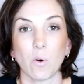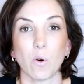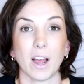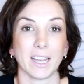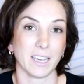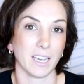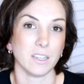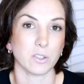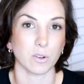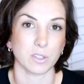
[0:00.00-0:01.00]
or a
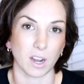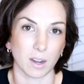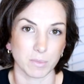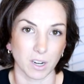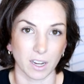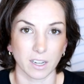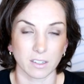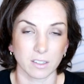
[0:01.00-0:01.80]
keto type diet.